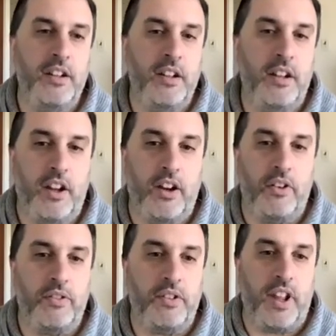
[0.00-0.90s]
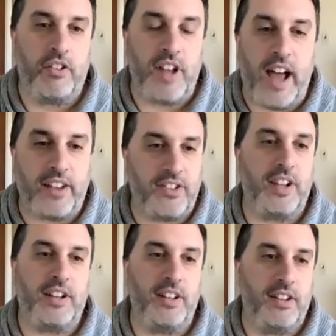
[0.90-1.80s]
you know, they are
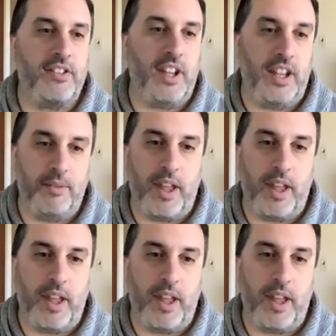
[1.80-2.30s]
toxic to this team.